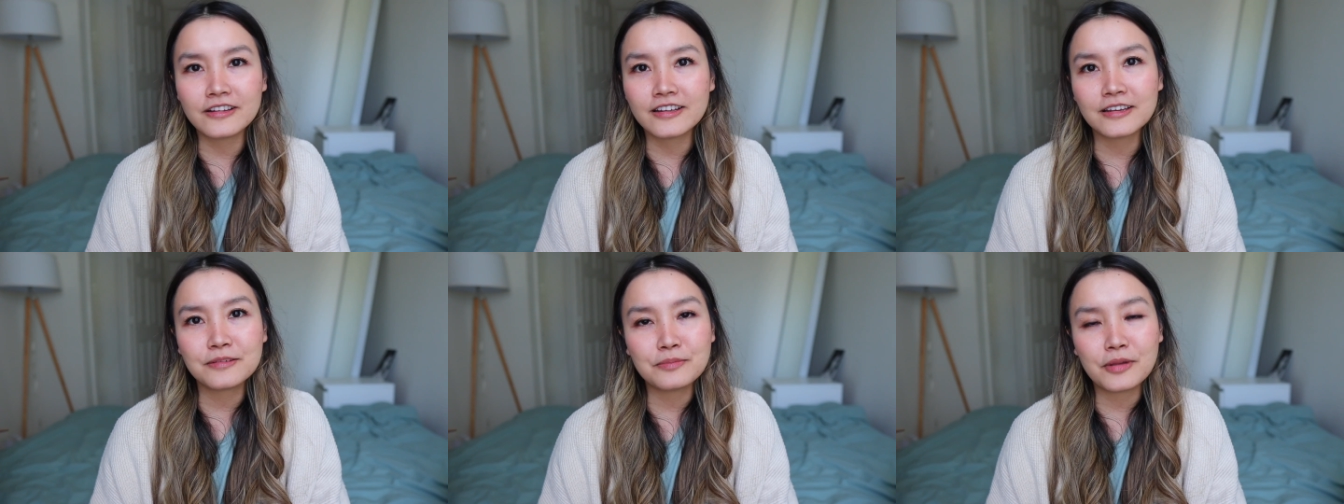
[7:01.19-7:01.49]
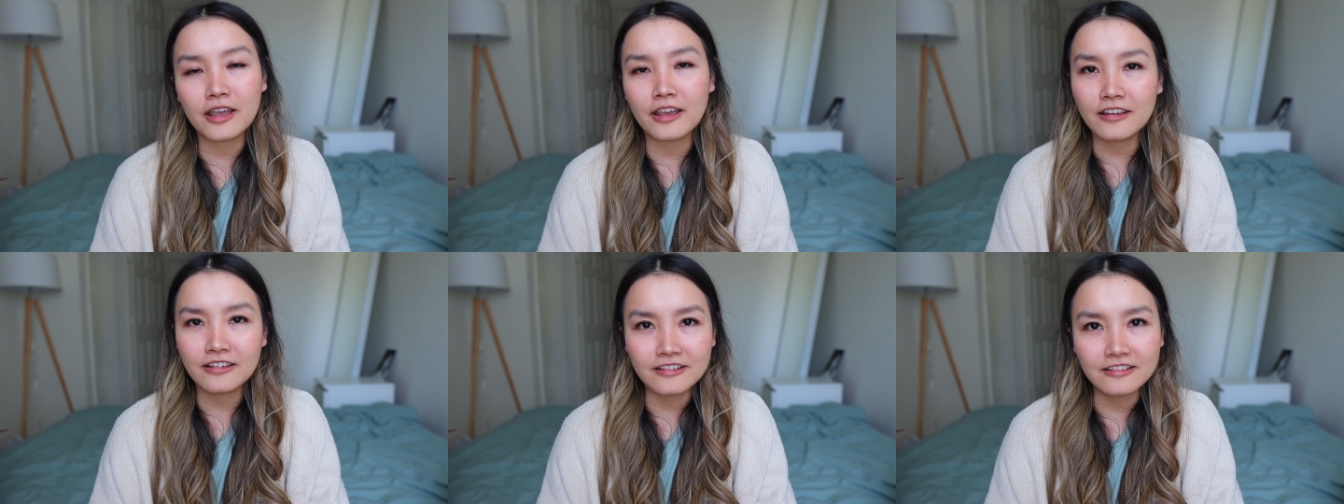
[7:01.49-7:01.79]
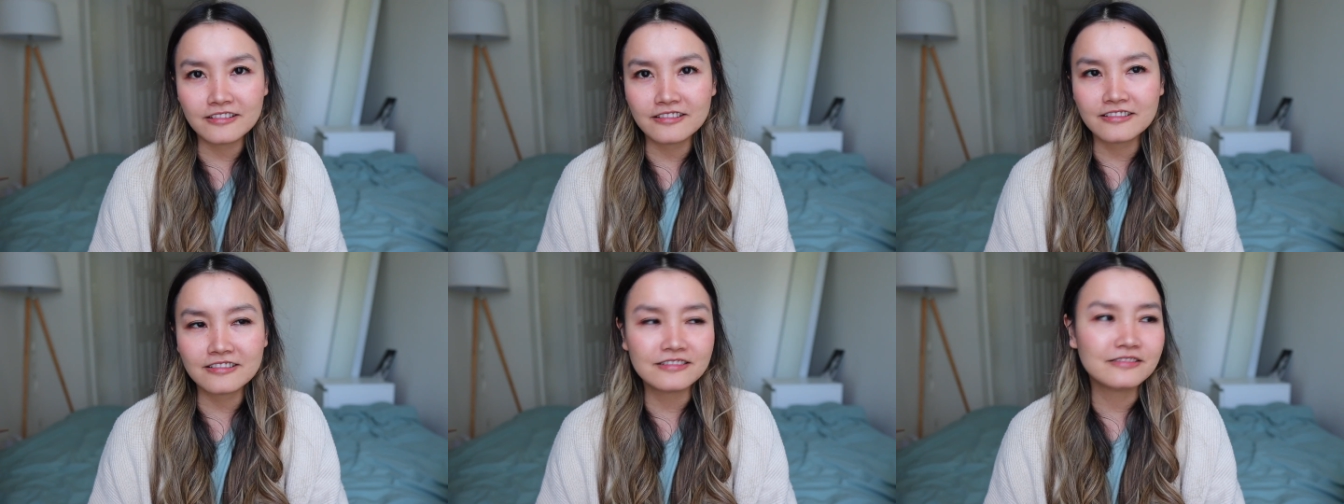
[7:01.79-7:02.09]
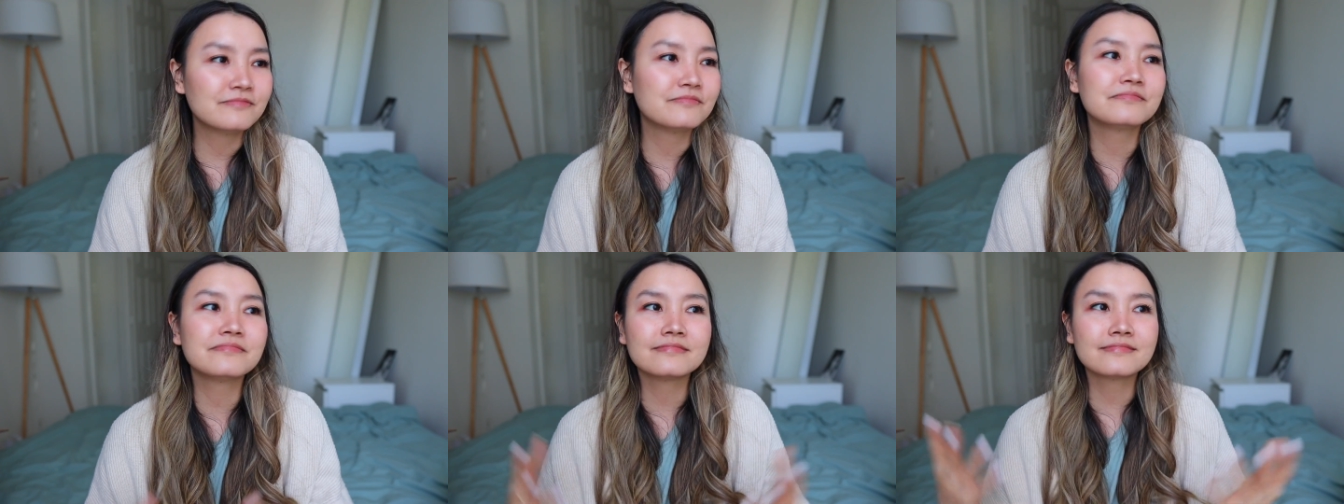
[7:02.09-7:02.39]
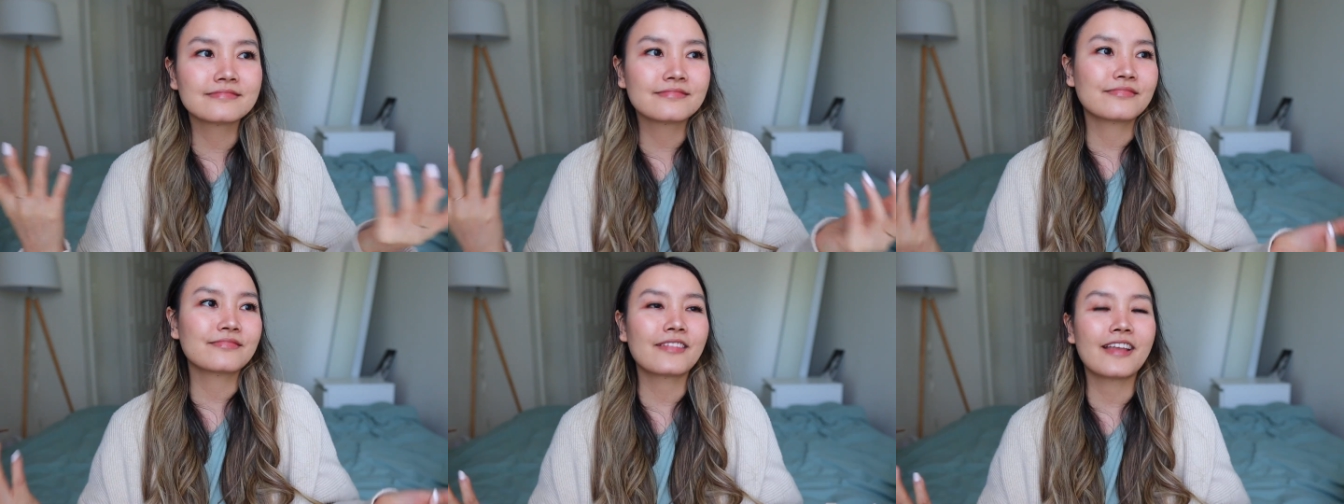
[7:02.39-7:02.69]
like pay you.
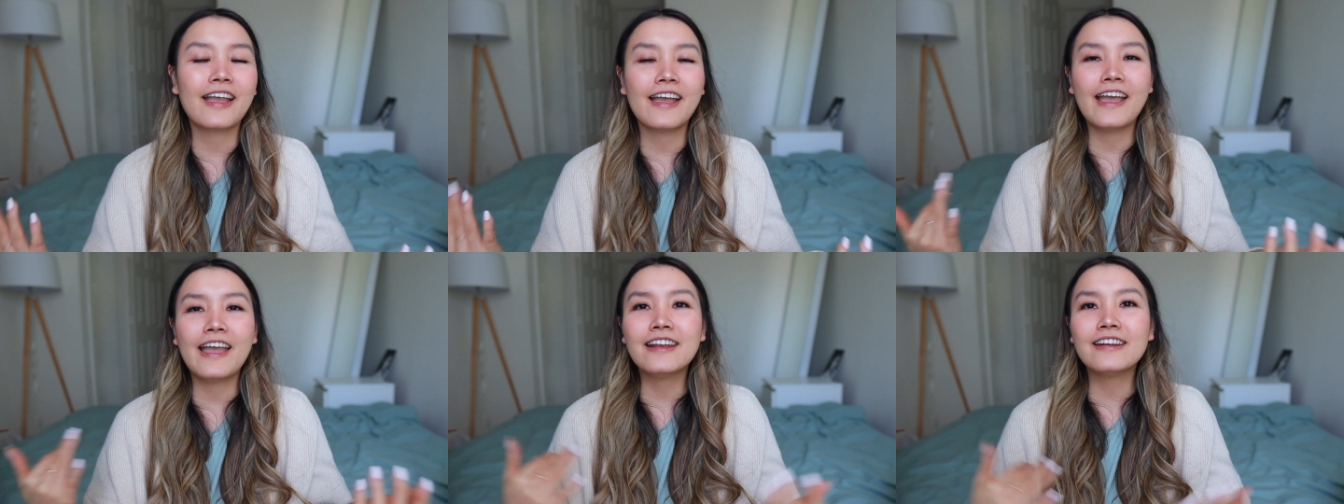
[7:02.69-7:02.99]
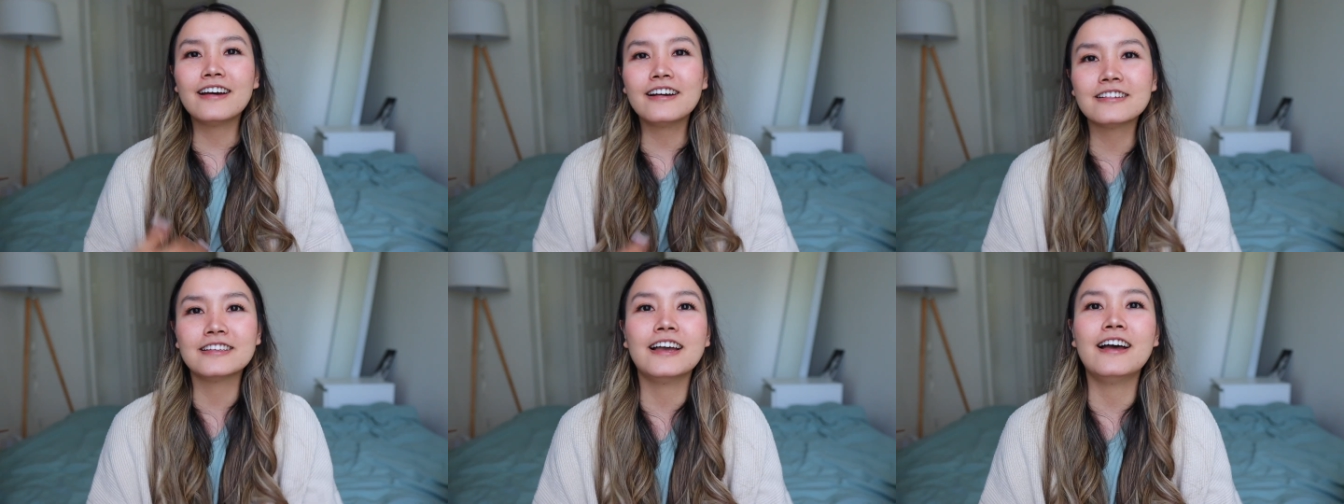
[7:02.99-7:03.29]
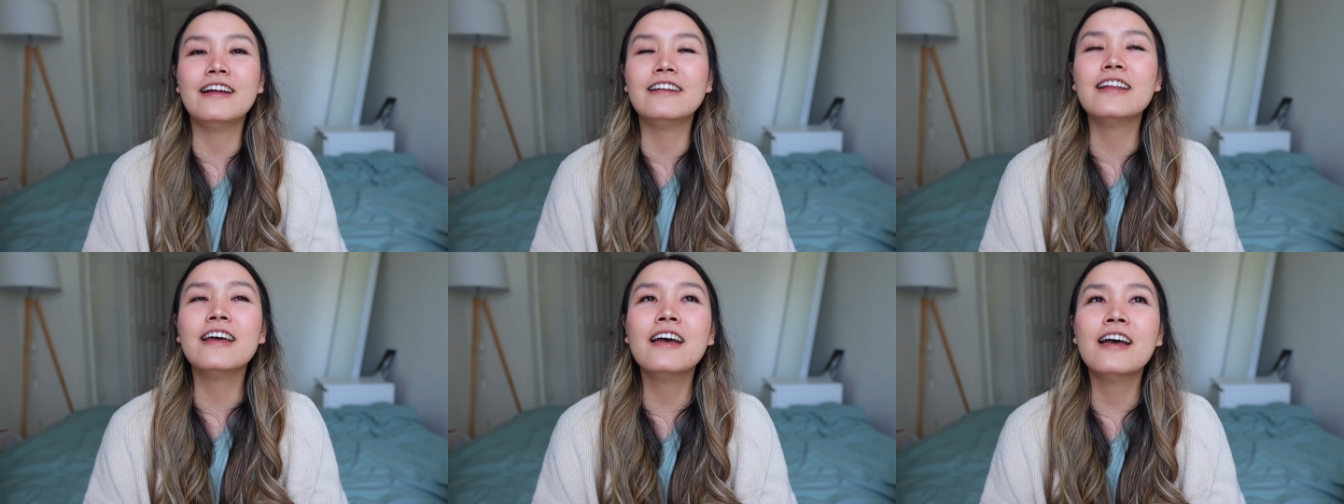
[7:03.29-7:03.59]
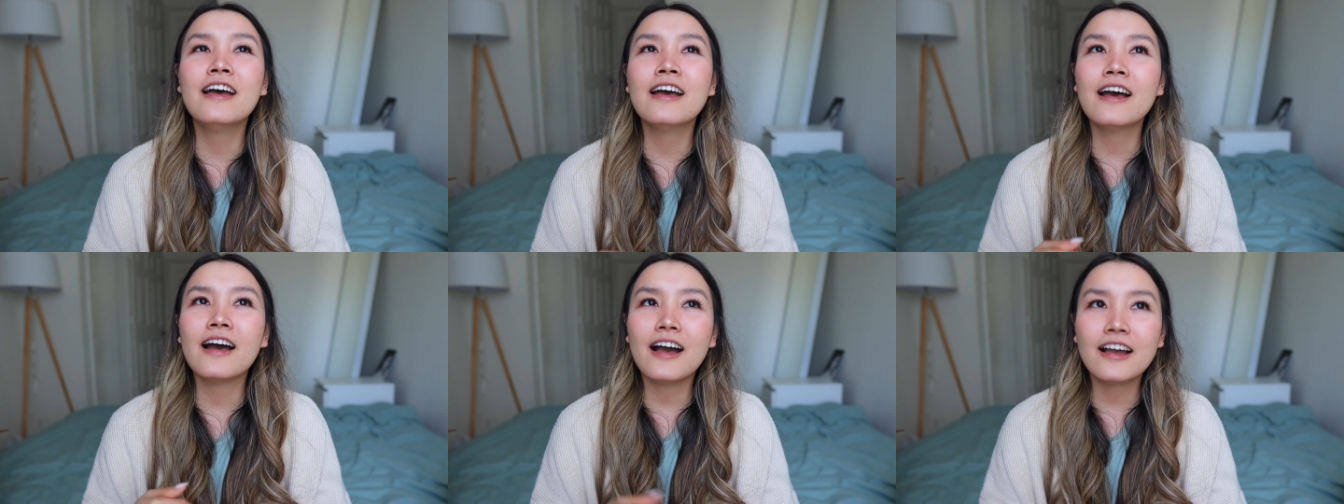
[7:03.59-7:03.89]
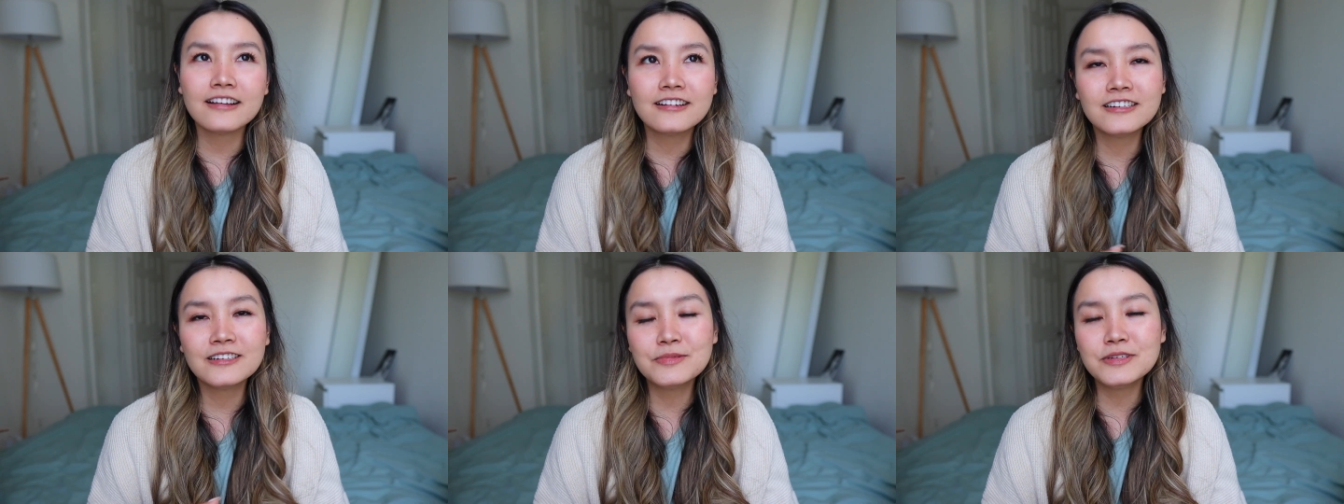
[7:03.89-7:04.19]
And again,
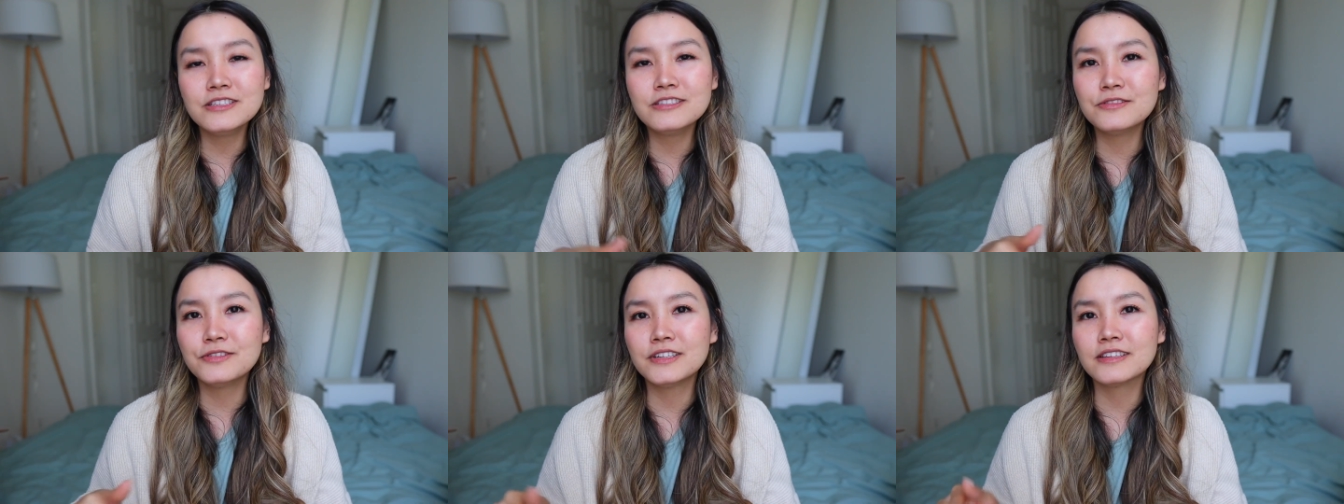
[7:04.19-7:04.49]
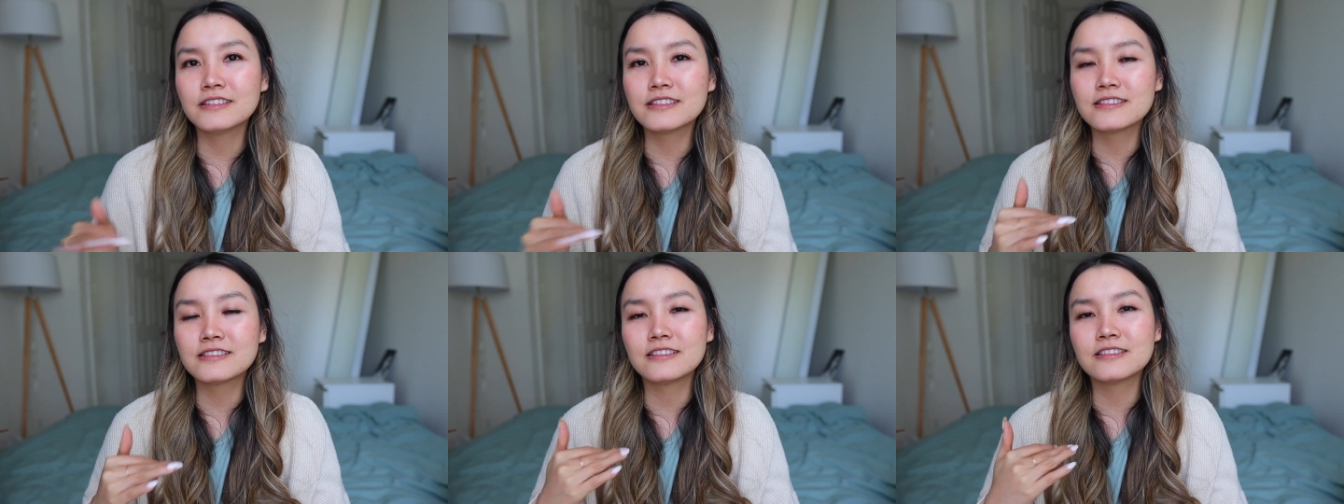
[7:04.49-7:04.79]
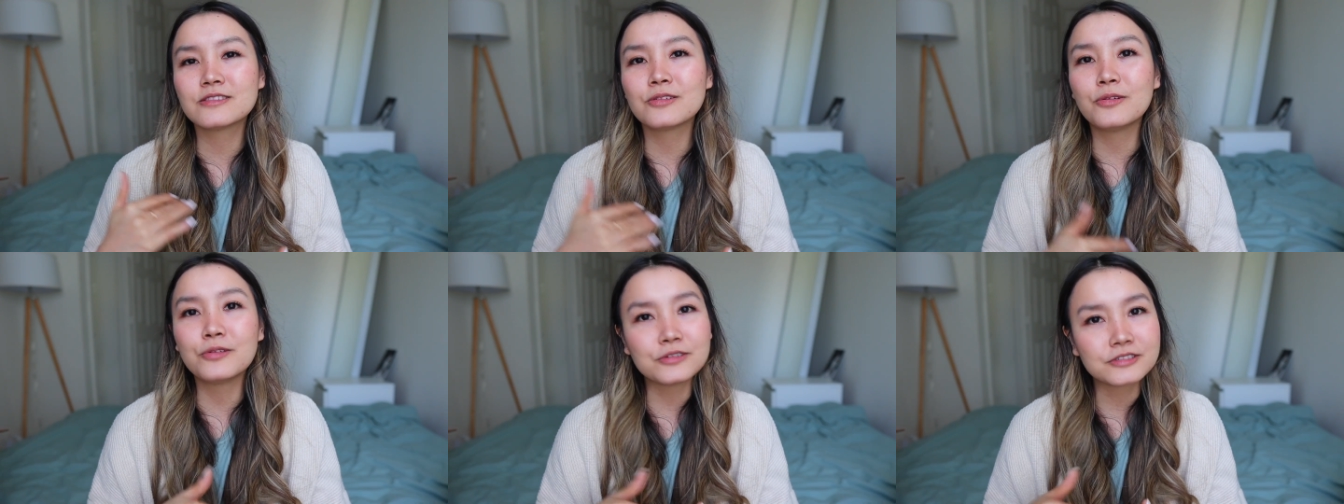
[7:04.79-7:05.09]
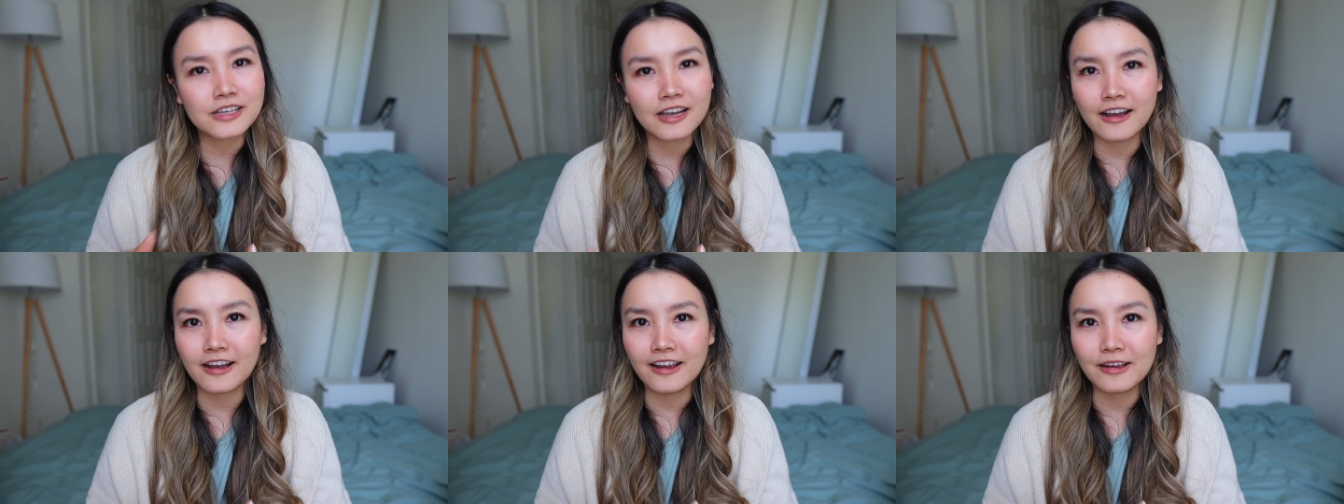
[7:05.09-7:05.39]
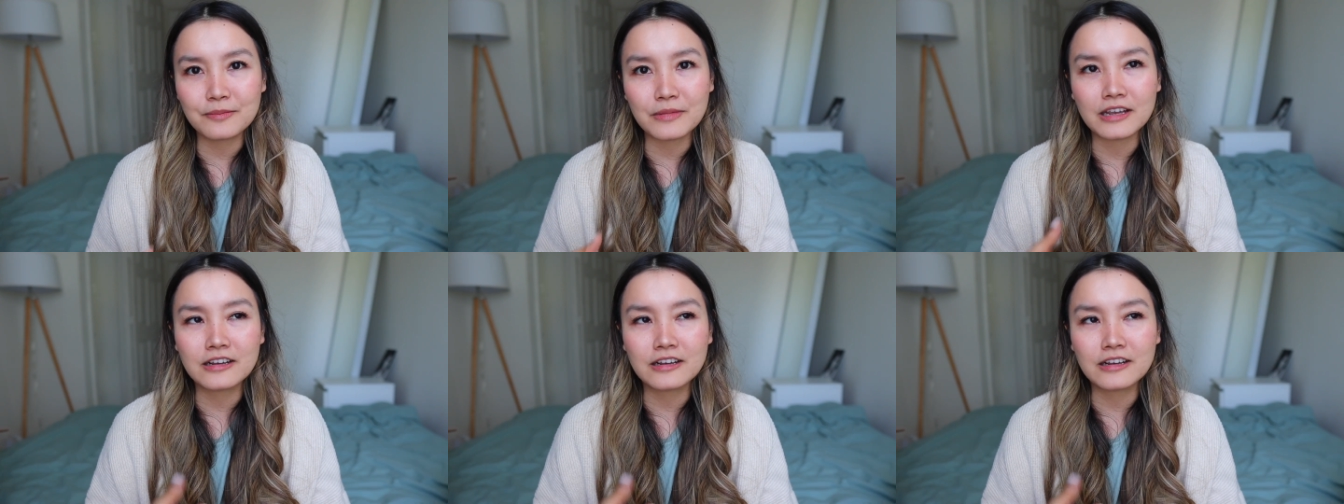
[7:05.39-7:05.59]
I could have been doing this this whole time.